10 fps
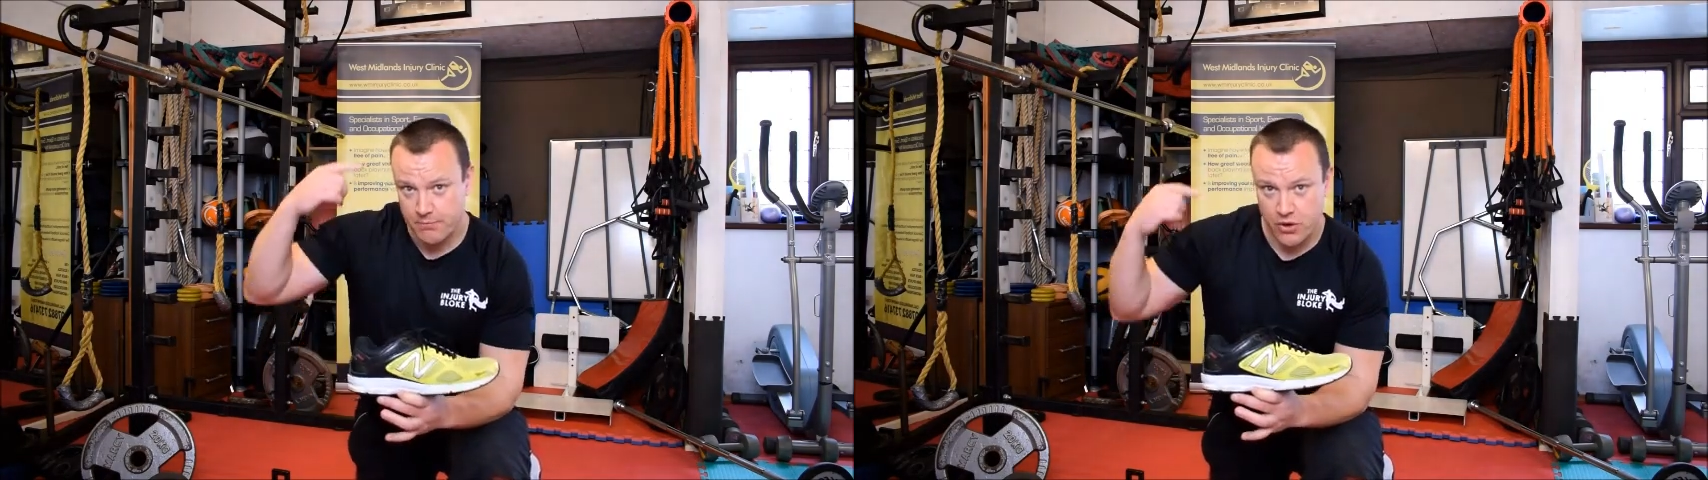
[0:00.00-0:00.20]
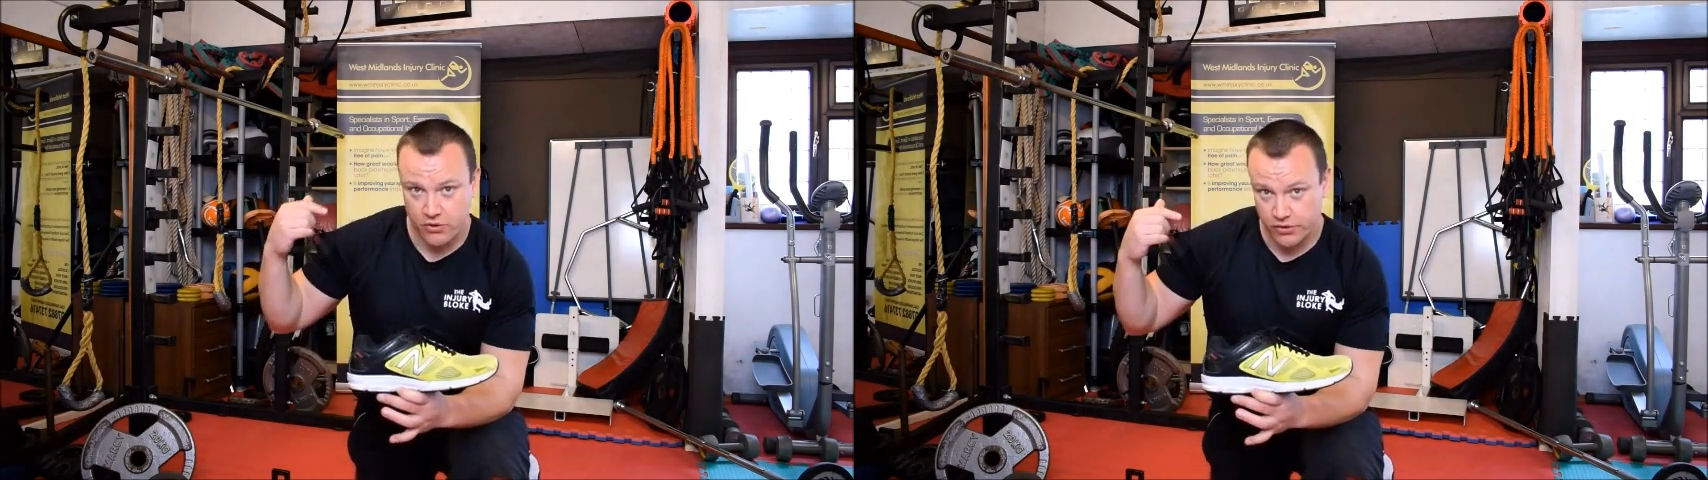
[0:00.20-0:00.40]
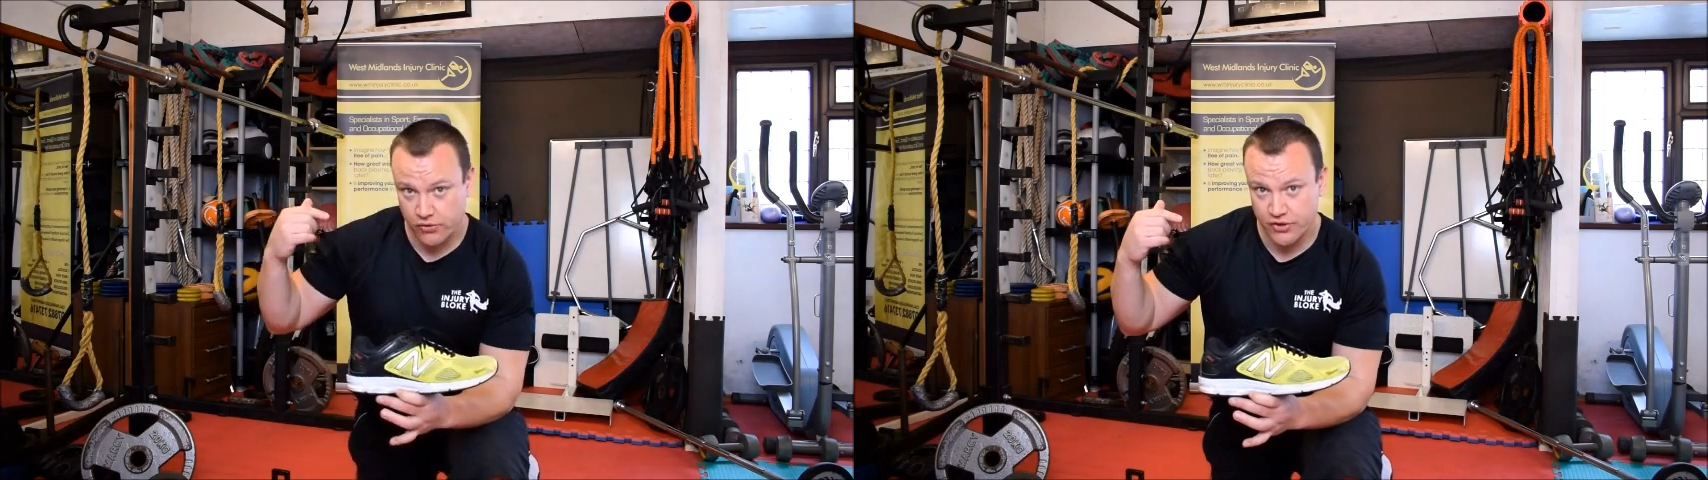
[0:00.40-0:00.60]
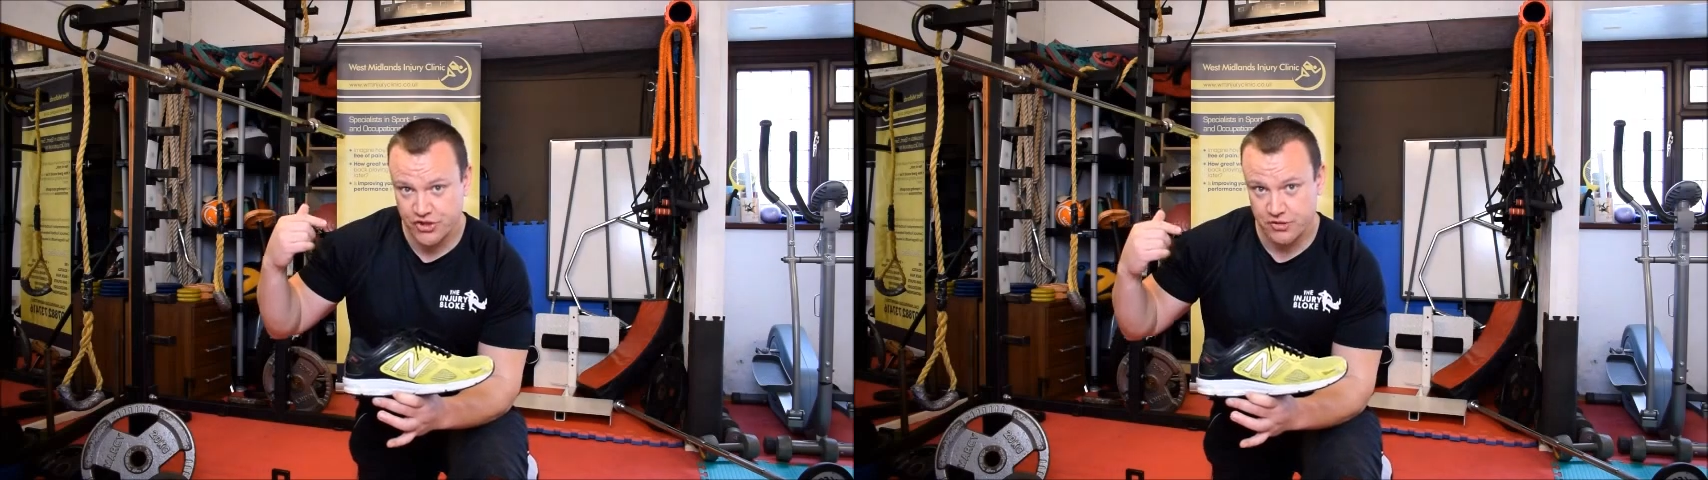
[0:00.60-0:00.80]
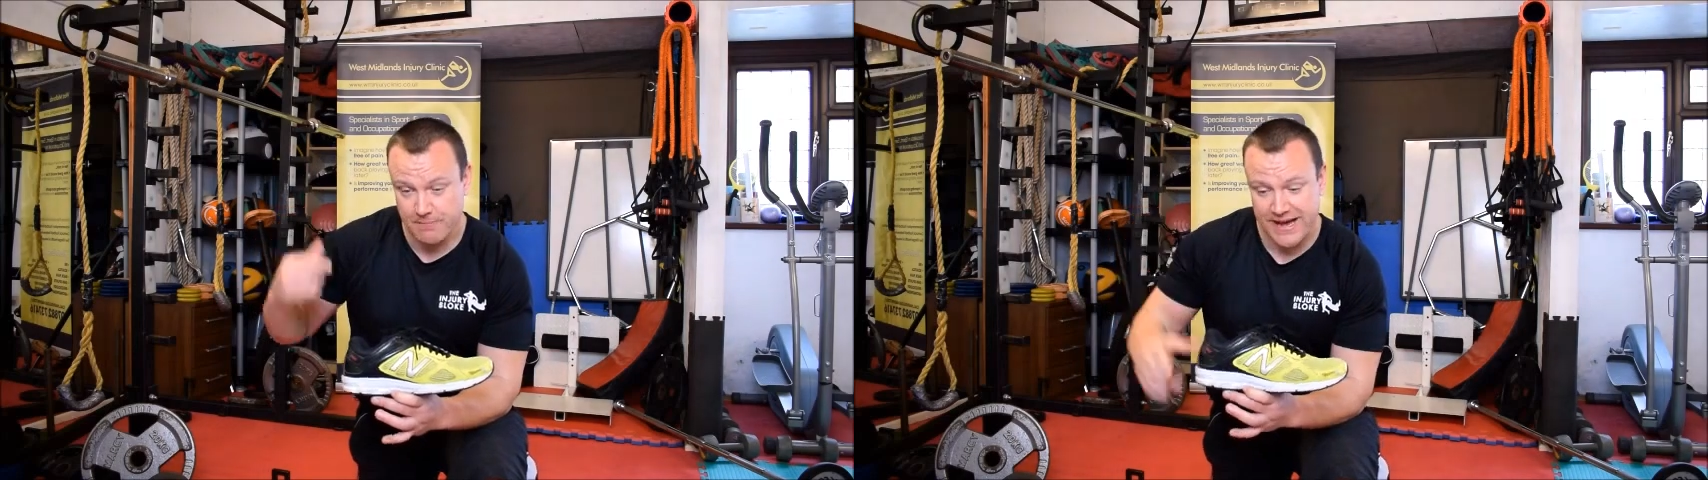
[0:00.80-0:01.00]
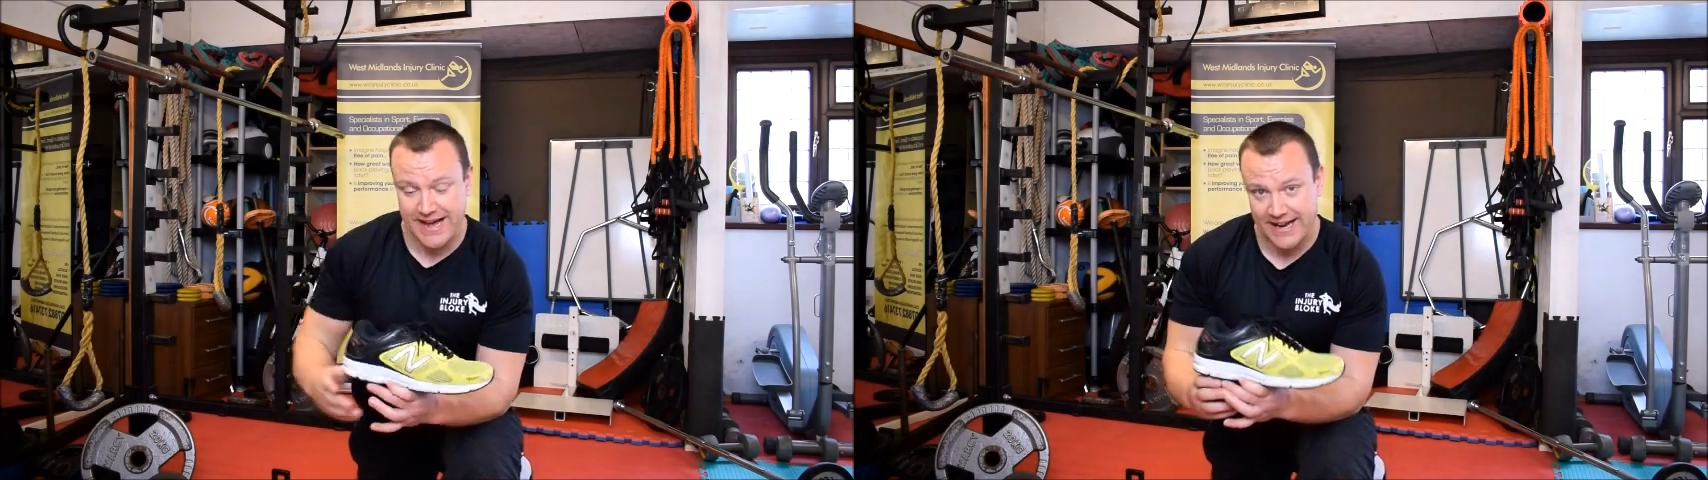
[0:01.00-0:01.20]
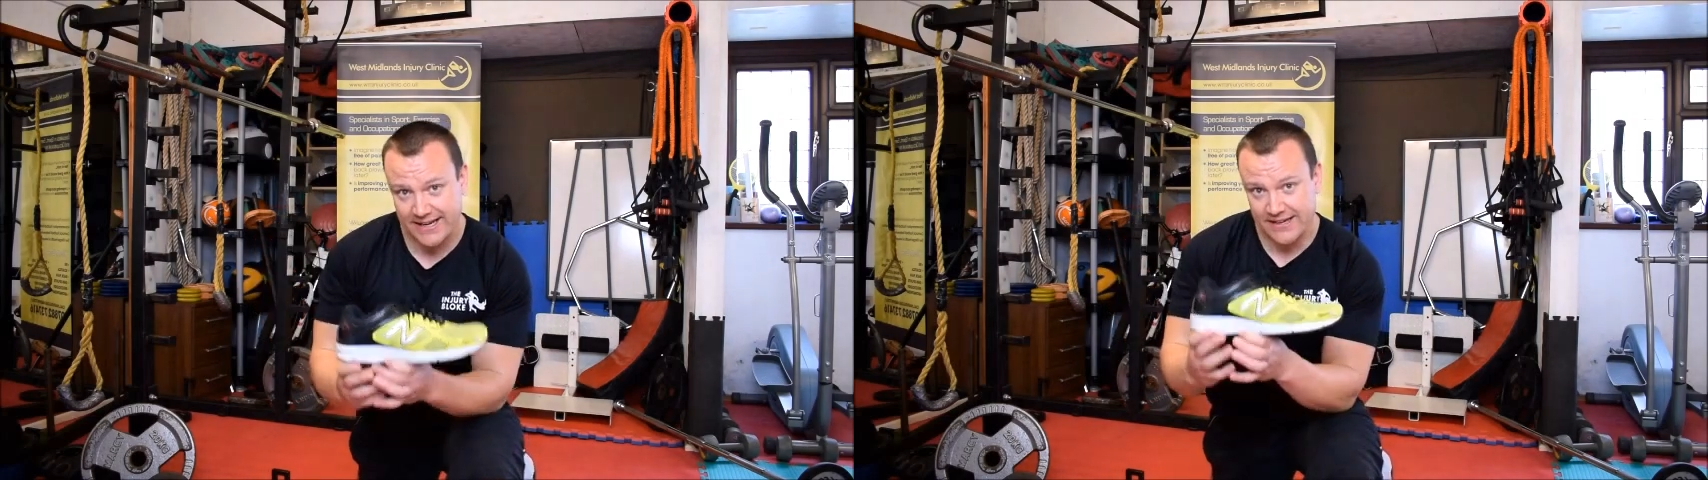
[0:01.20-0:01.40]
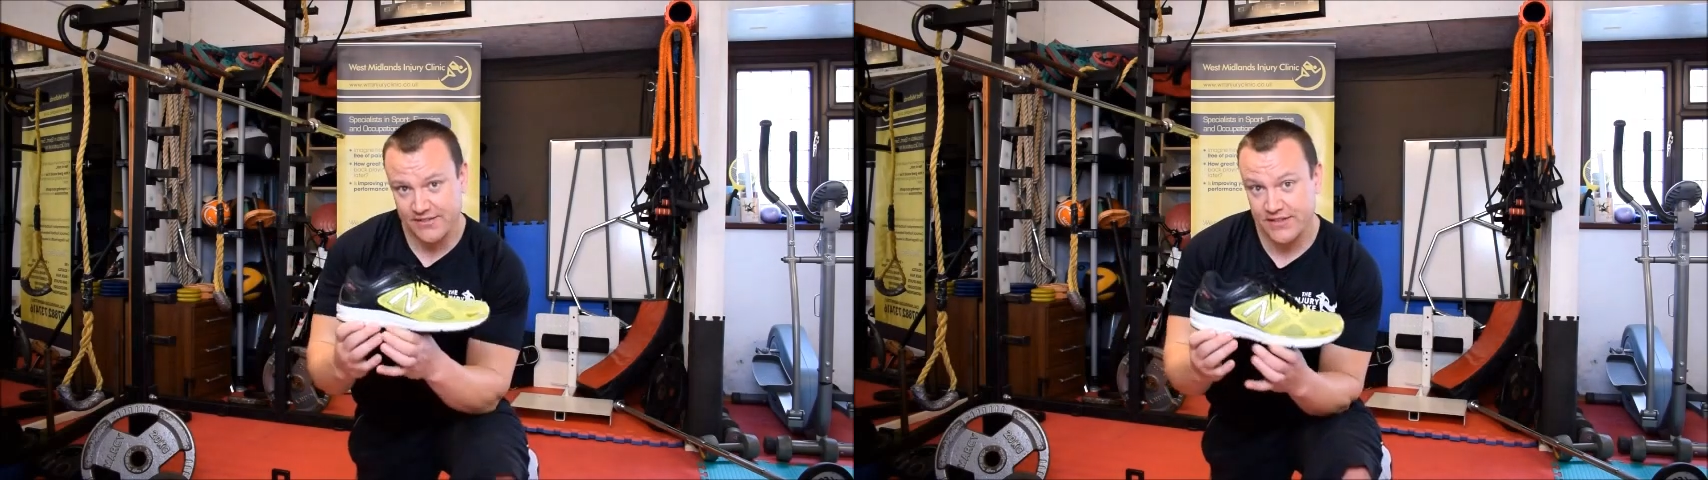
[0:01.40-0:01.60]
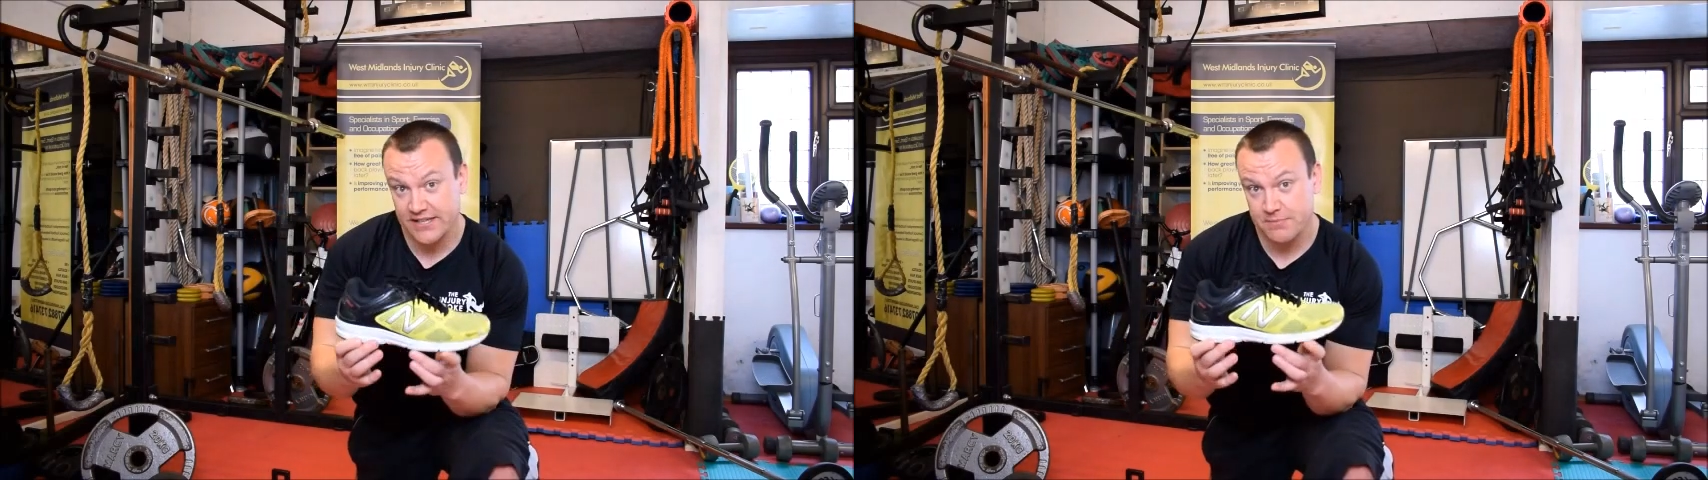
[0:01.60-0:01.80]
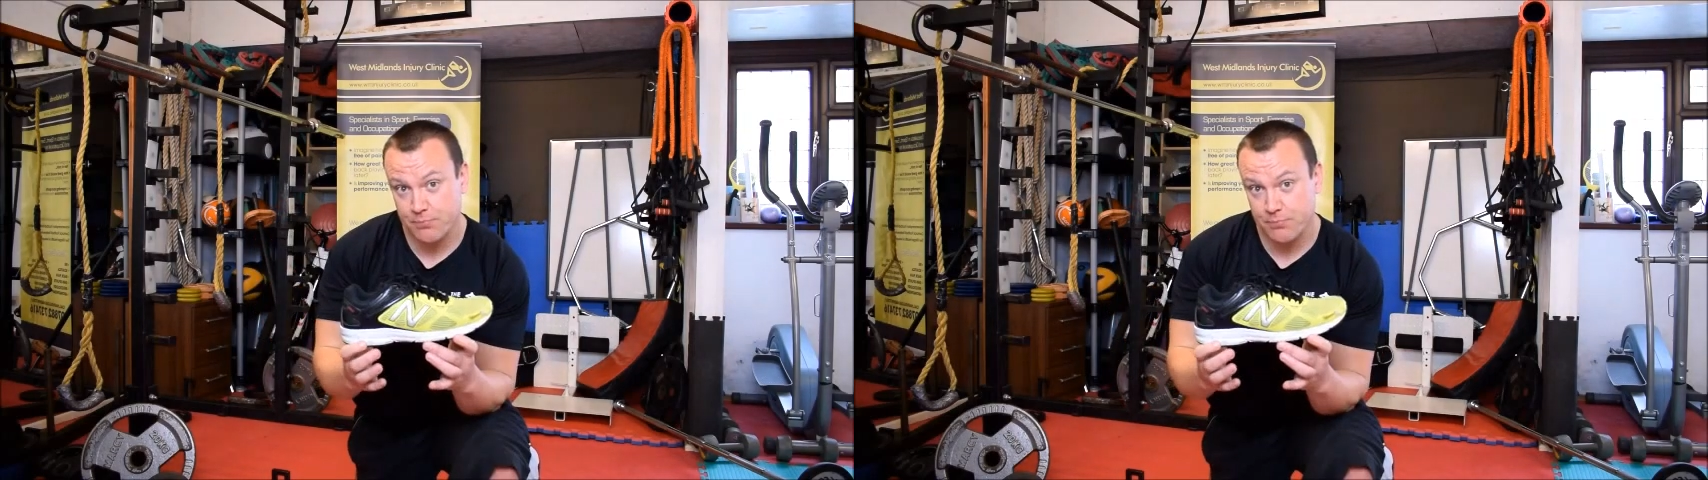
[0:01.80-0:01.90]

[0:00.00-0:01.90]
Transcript: bar across your back and this